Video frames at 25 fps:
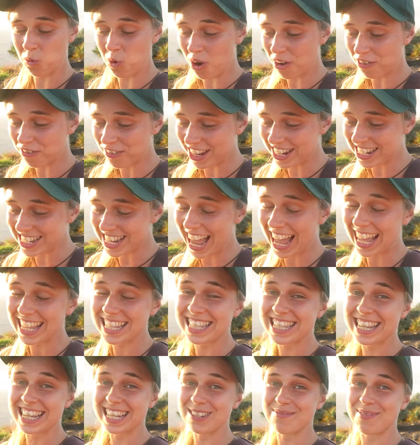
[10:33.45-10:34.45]
What a
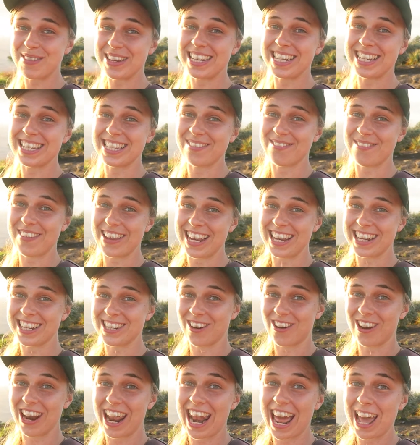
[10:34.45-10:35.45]
fantastic species to finish
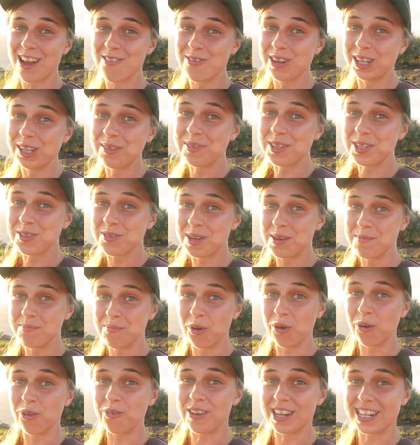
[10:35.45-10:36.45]
on, and I will be doing
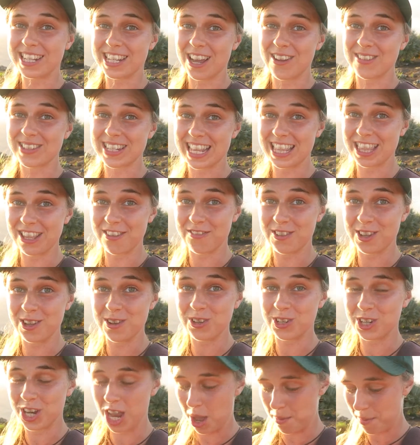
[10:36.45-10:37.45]
more videos in the
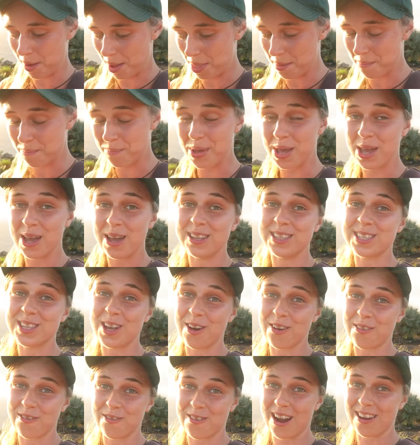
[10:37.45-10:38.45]
future about the birds
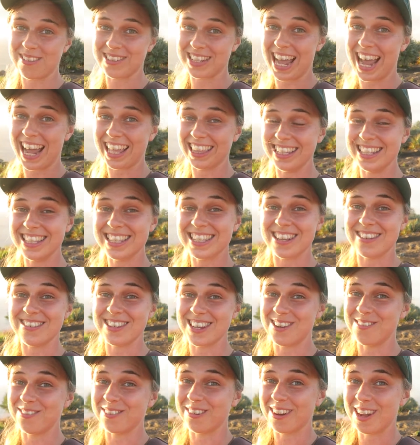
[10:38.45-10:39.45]
of Round Island, so
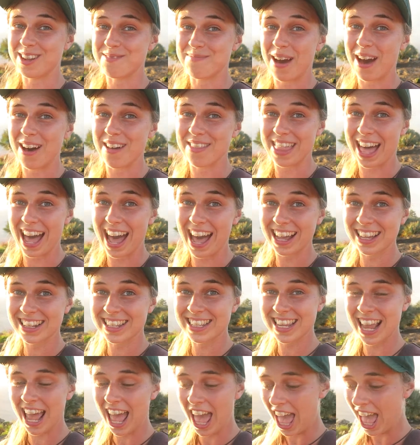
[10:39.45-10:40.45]
don't worry about
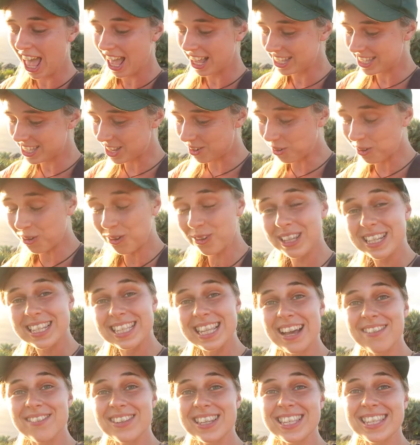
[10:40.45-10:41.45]
that. So all
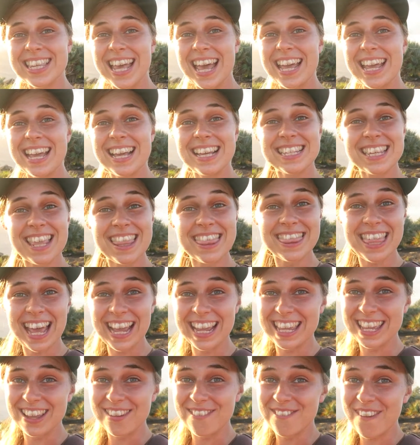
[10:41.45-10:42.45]
that's left to say is
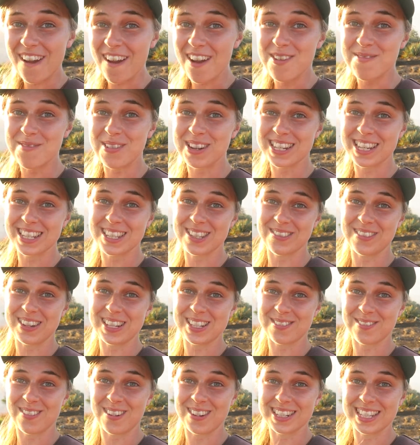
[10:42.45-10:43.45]
thank you very much as
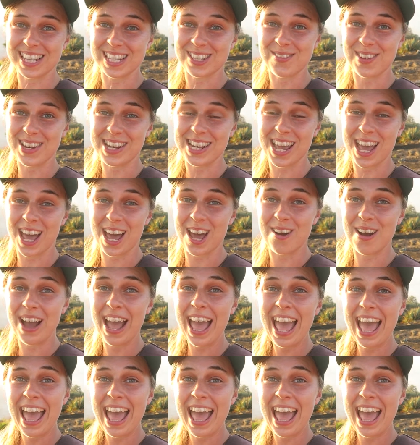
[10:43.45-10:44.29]
always for watching this video.